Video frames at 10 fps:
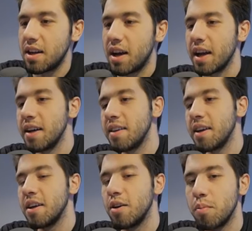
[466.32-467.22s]
I guess I
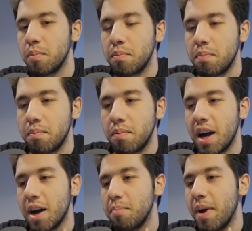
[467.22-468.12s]
can go
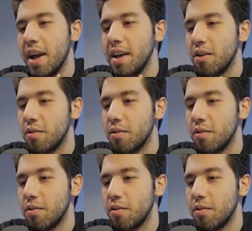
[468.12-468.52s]
bank